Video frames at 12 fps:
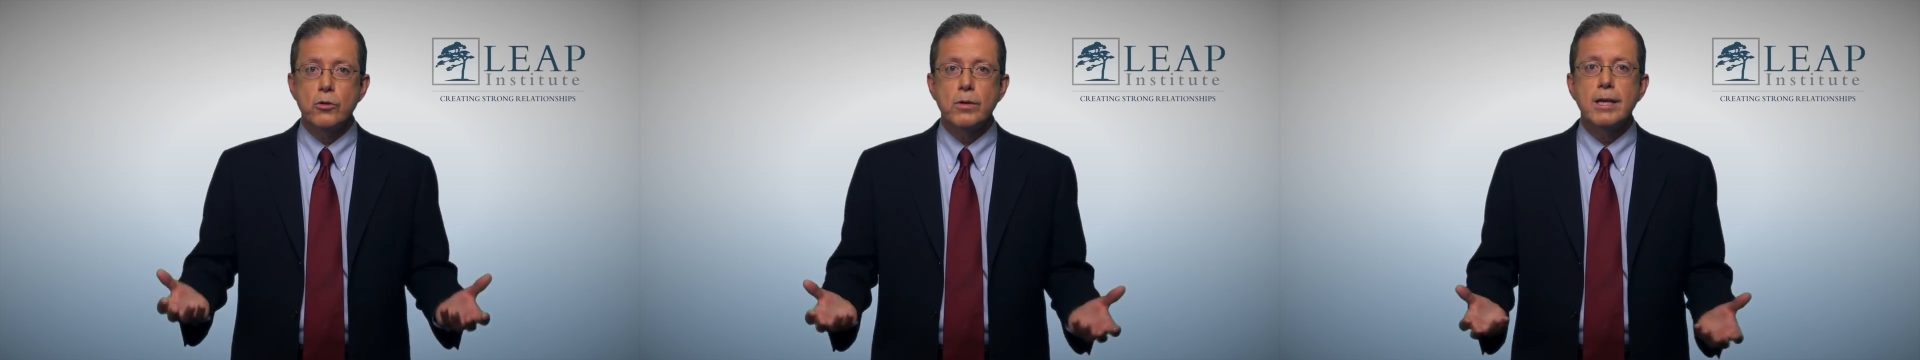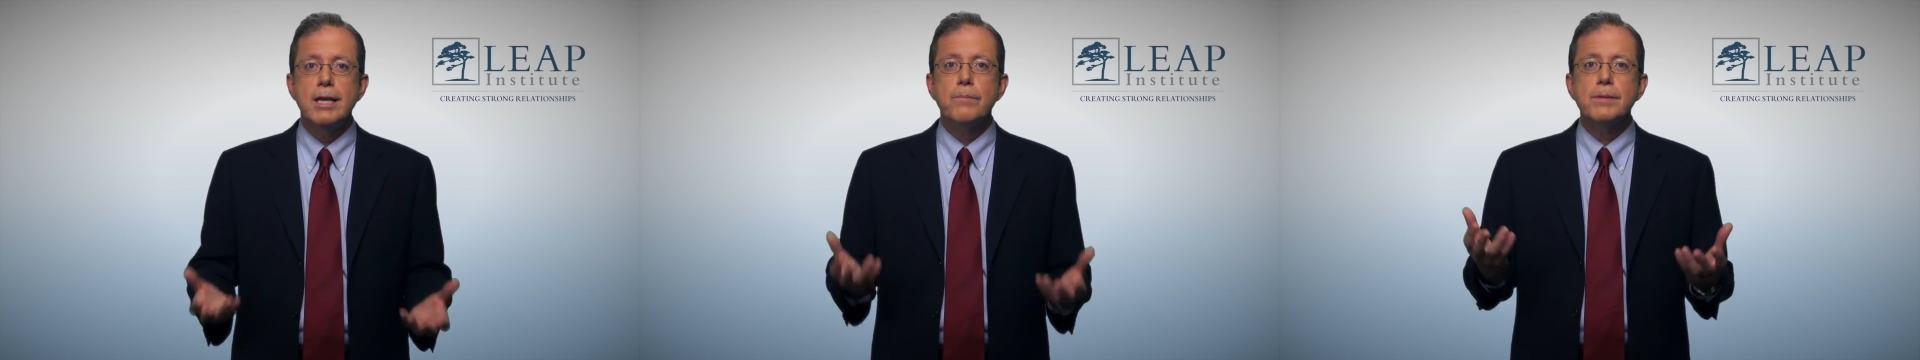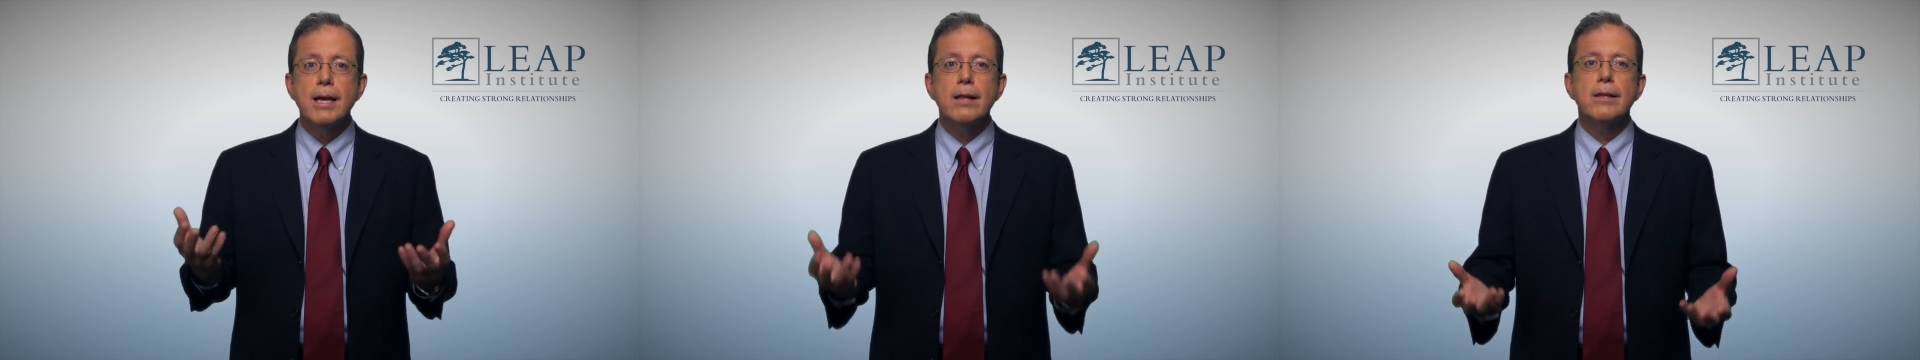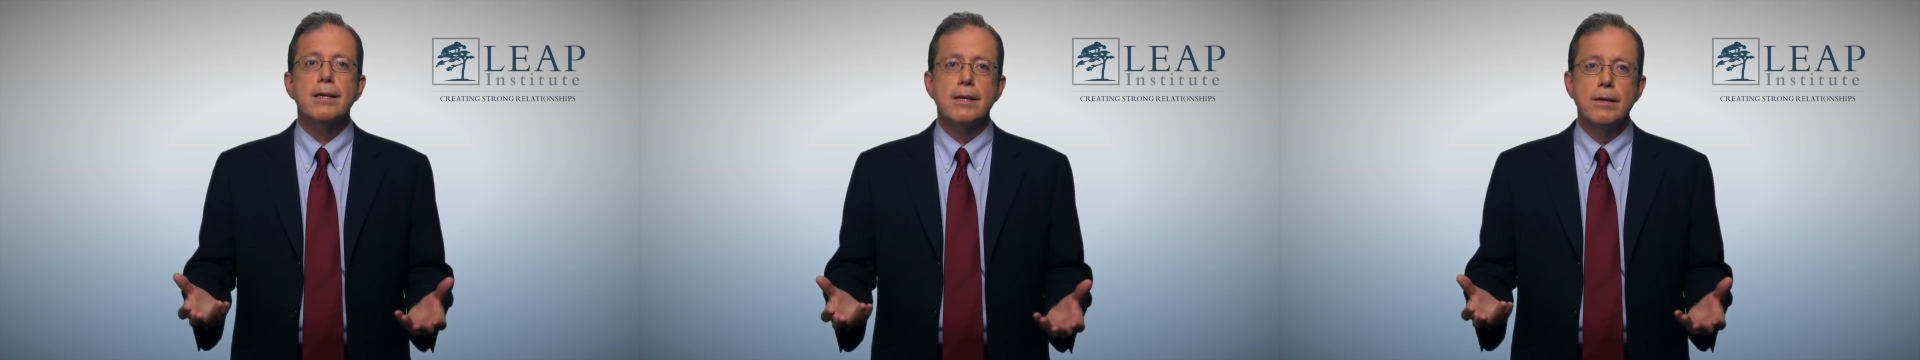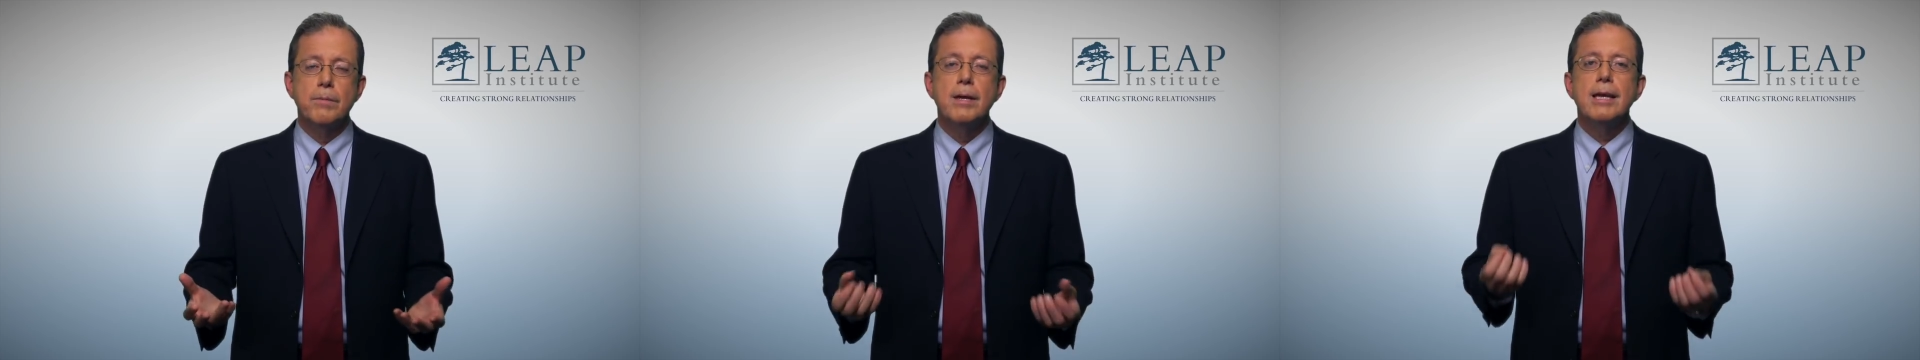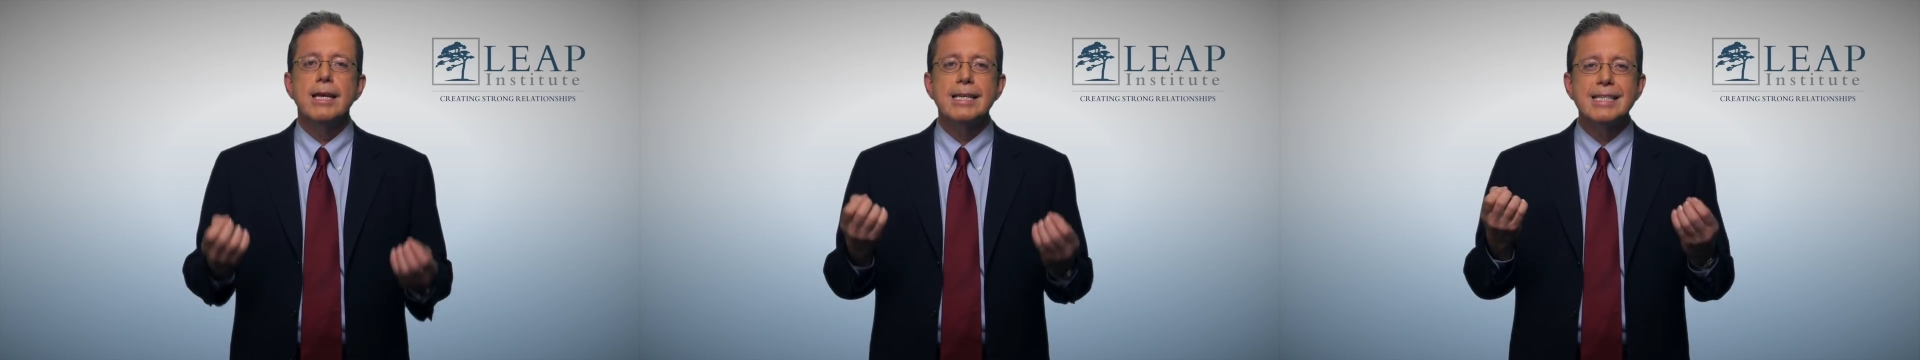who keep telling him
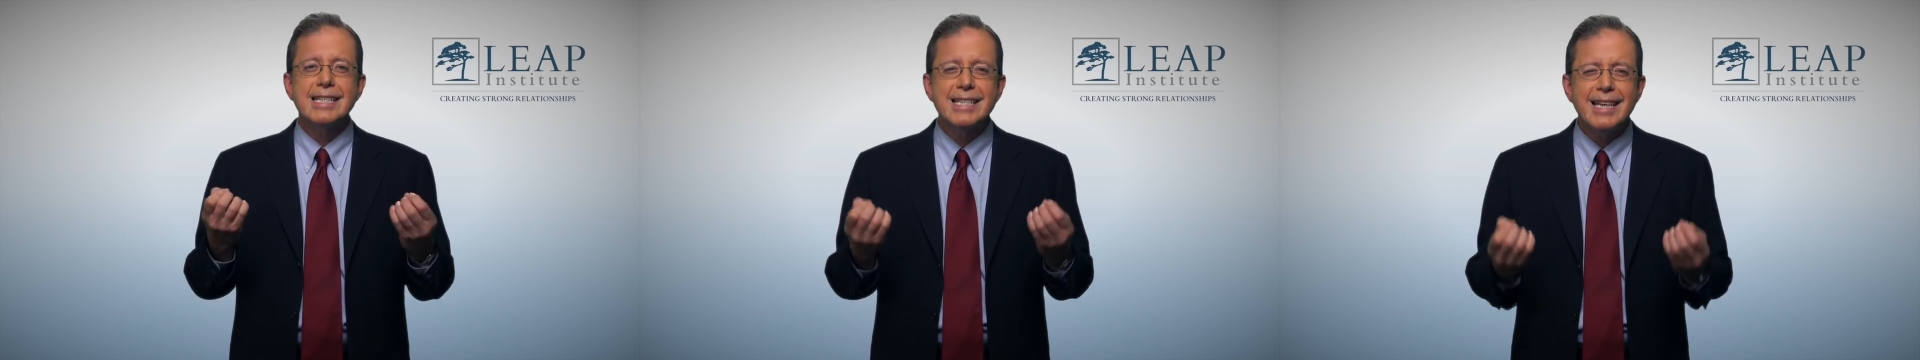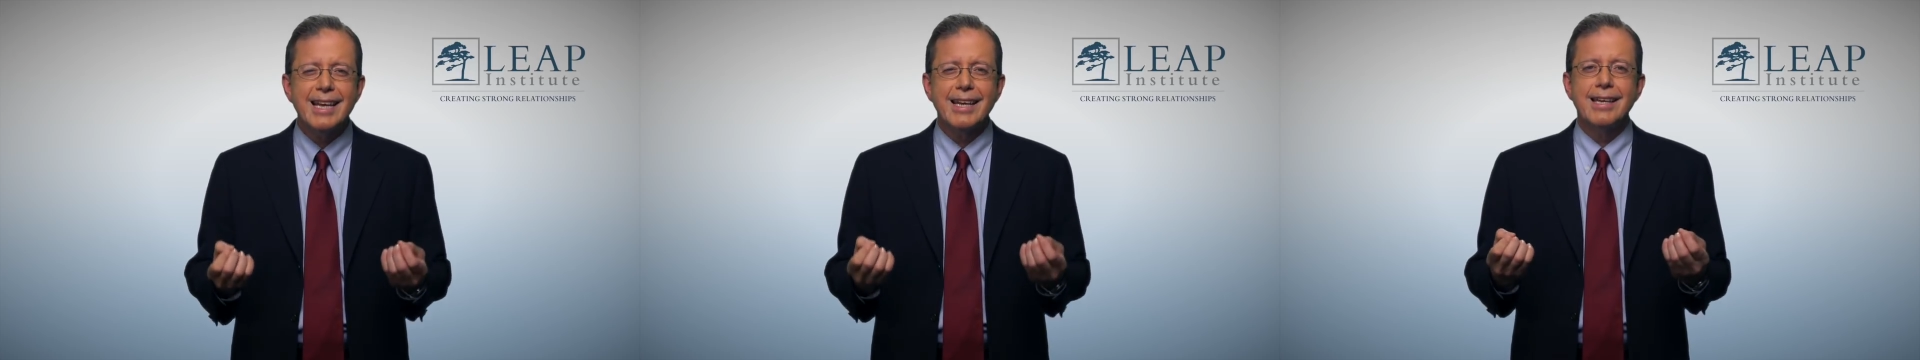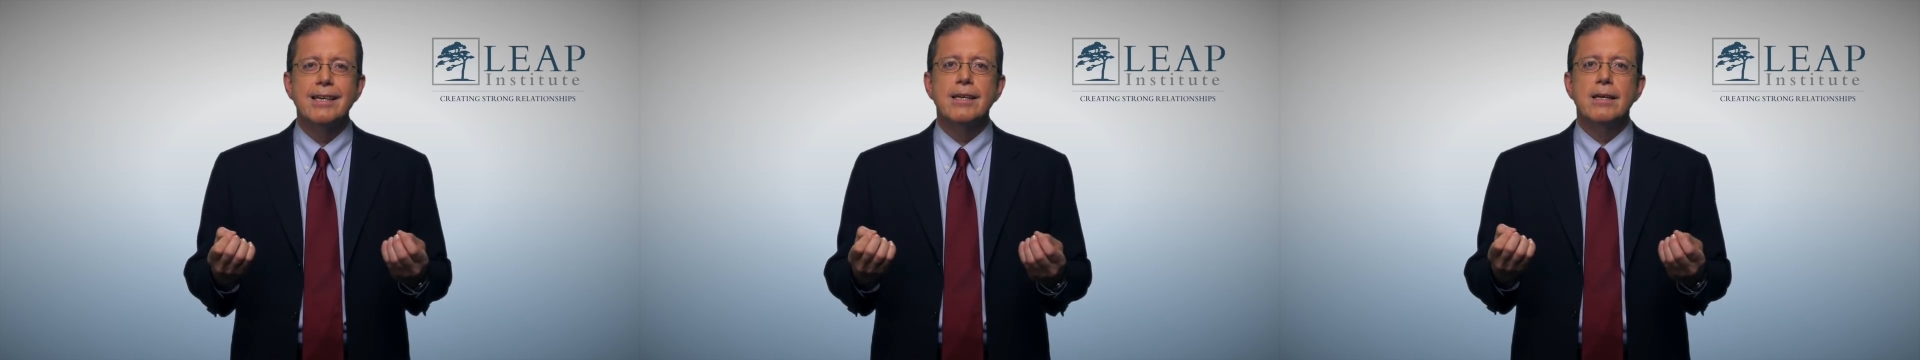he's sick